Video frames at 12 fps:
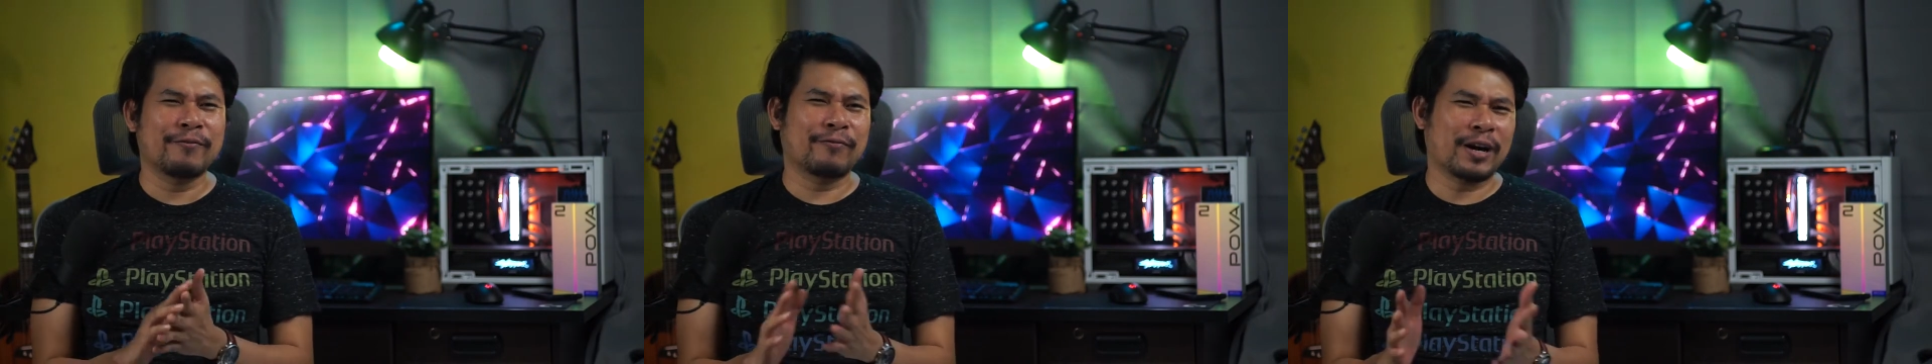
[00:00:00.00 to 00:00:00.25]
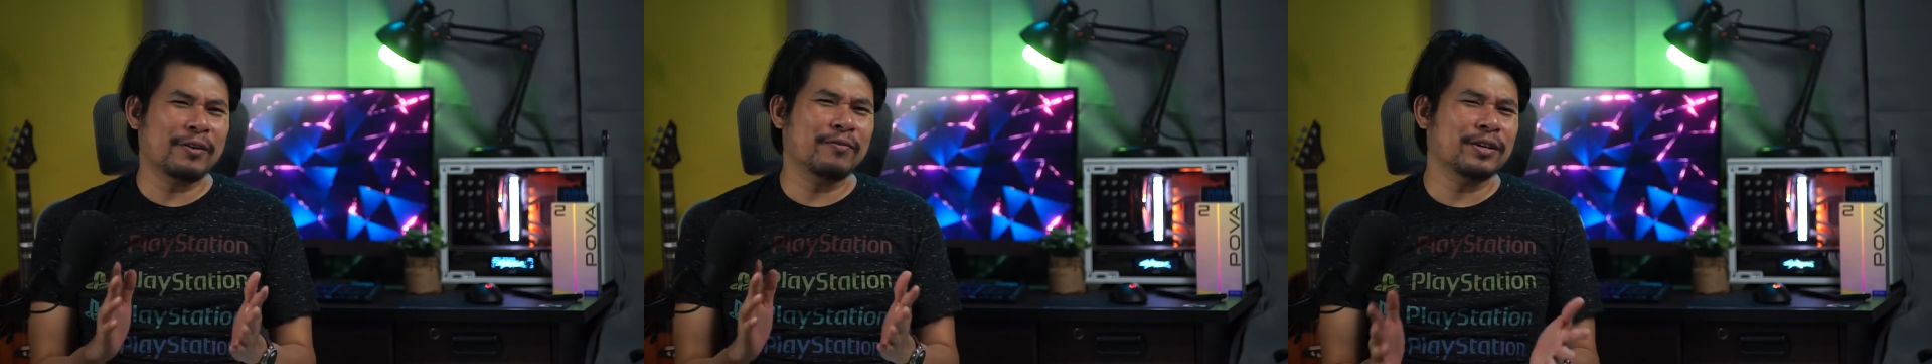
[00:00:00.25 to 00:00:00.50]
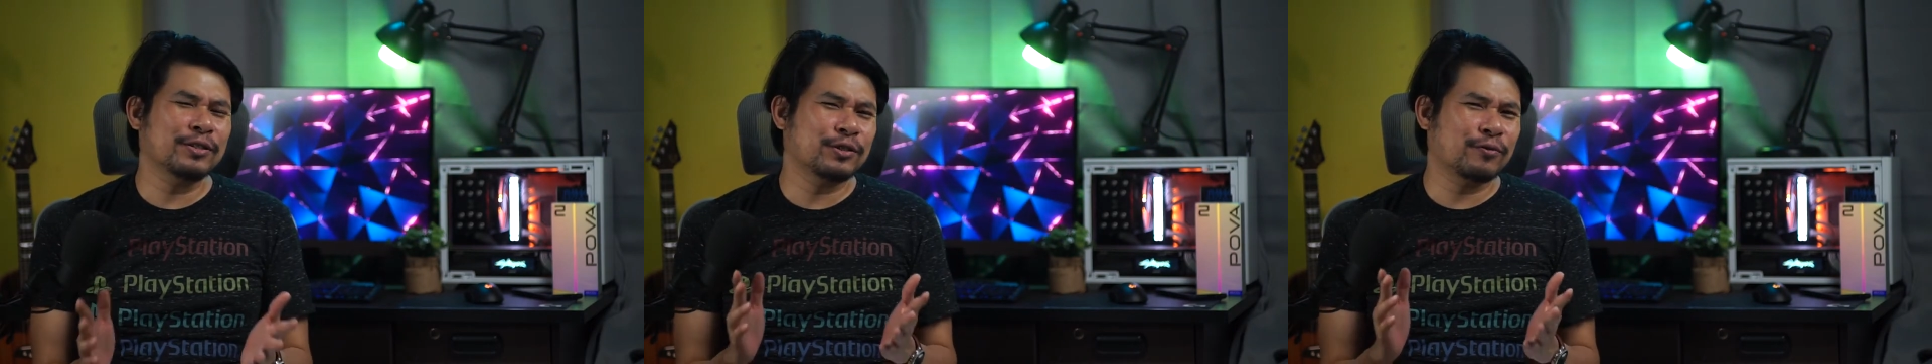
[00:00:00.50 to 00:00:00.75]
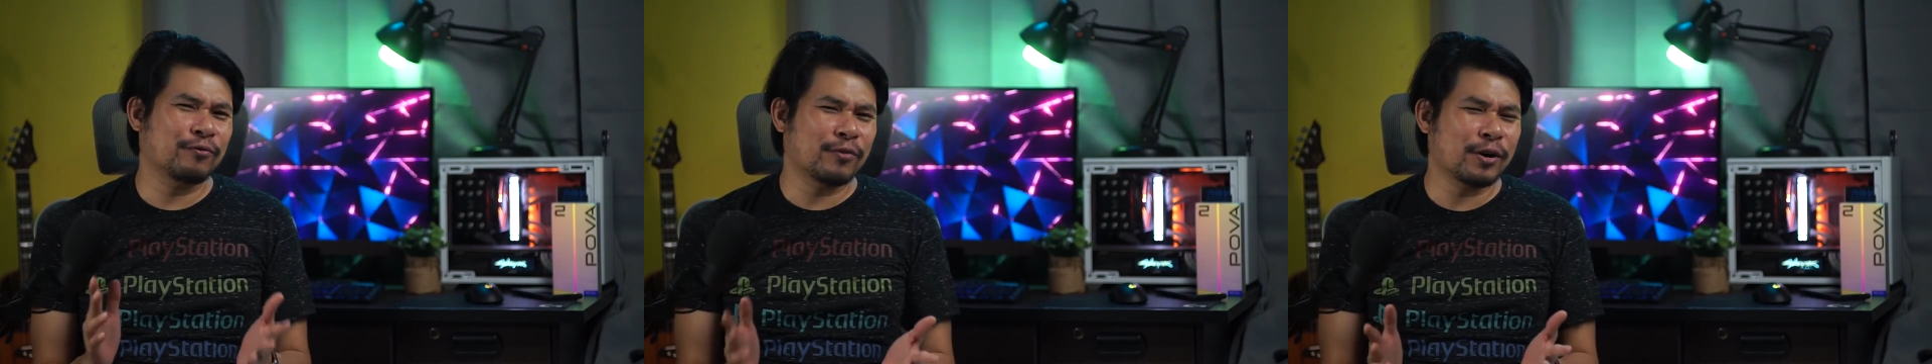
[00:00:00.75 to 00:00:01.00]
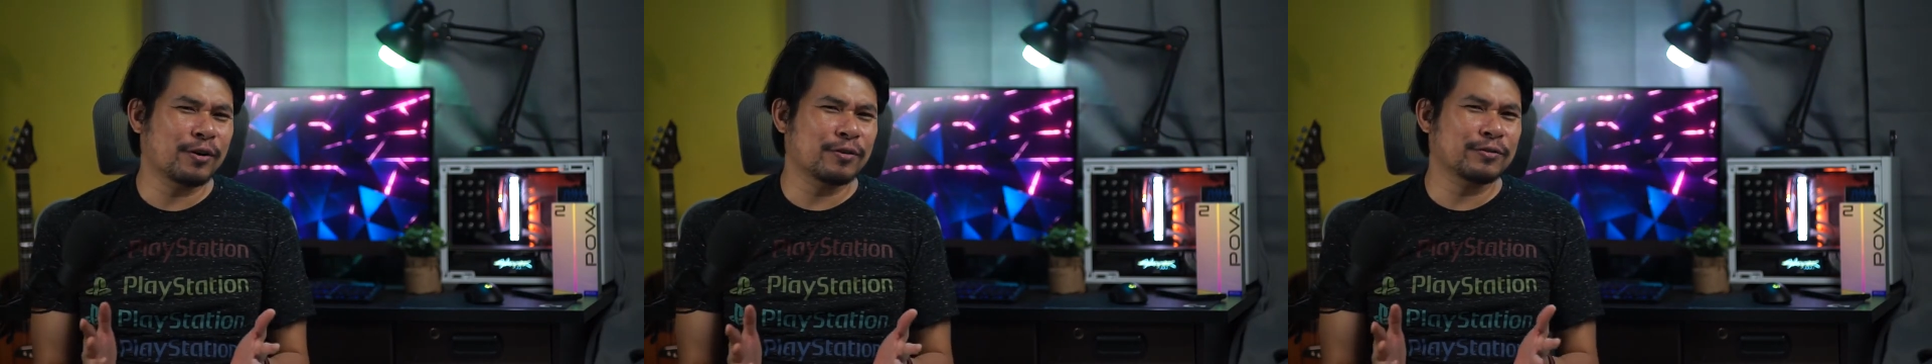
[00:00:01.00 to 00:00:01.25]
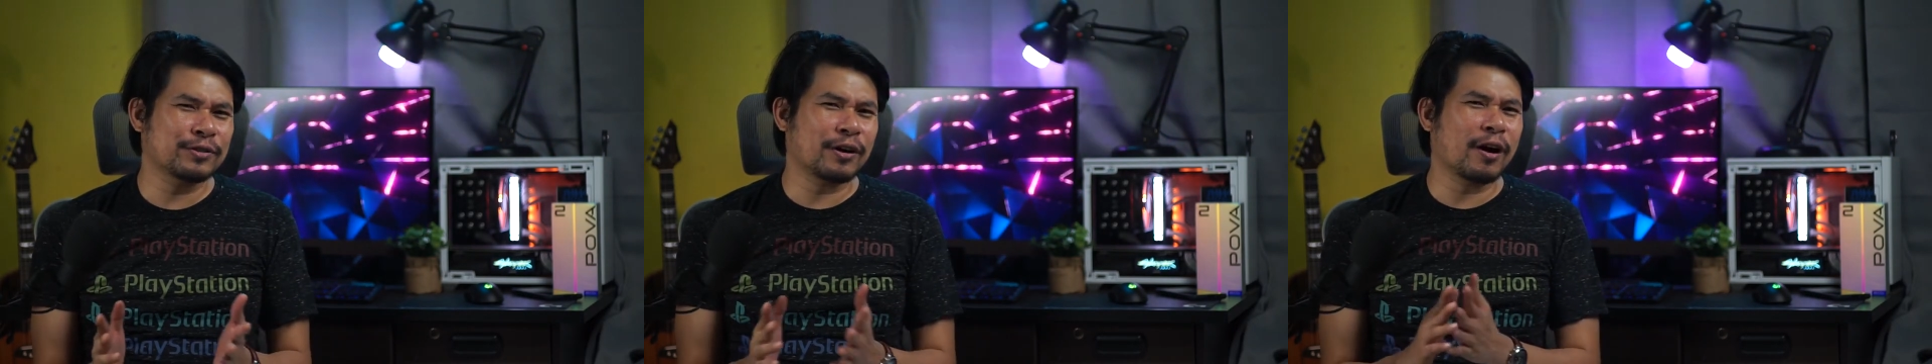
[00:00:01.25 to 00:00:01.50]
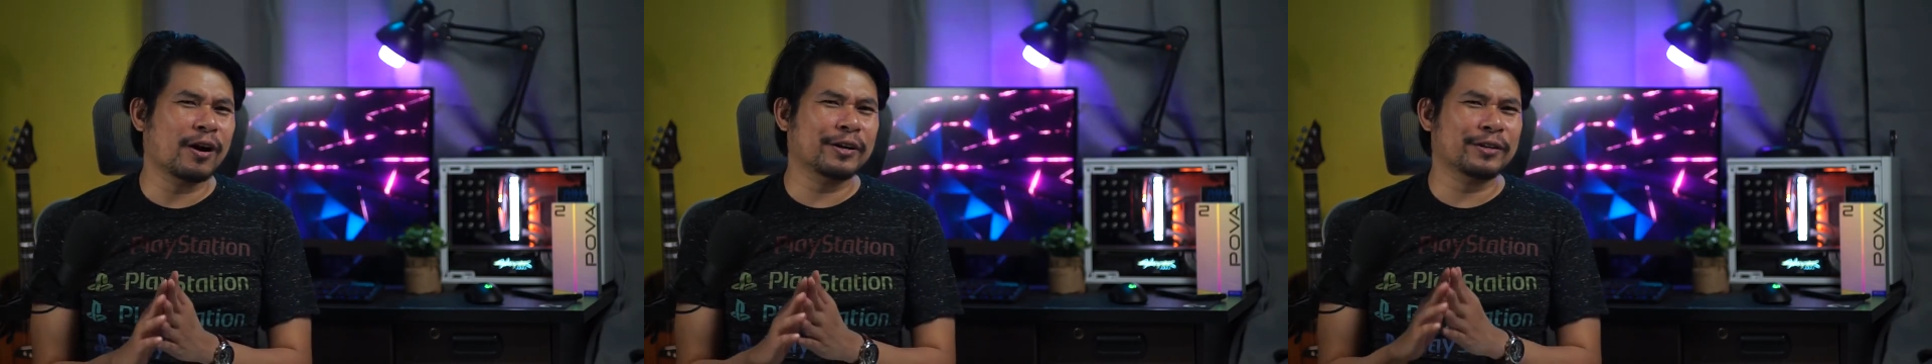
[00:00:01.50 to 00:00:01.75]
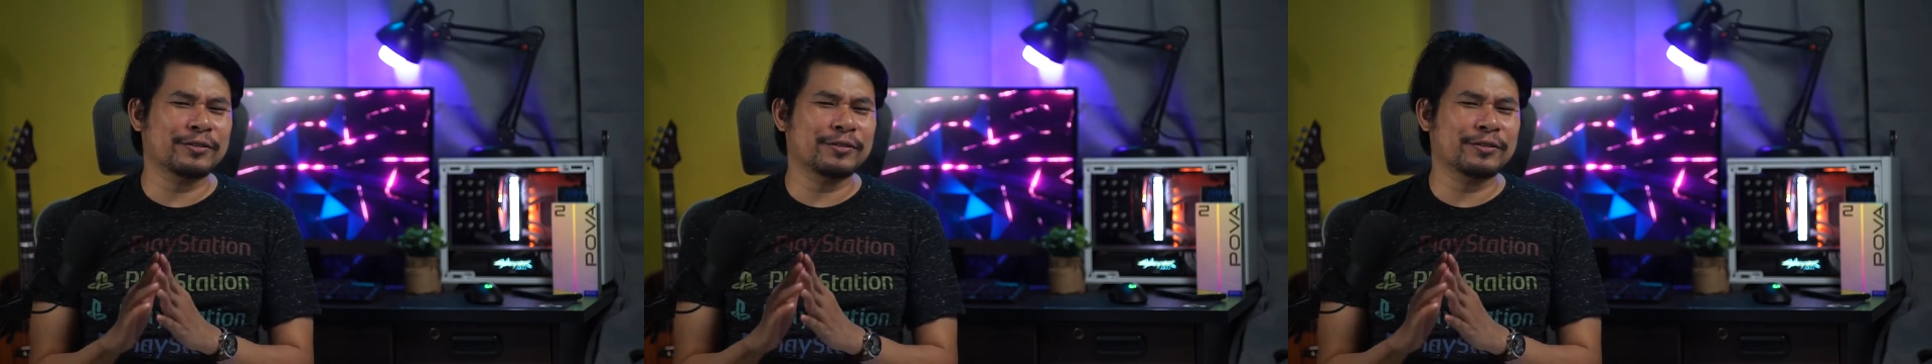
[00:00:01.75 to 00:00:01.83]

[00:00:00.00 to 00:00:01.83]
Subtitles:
5-inch phones are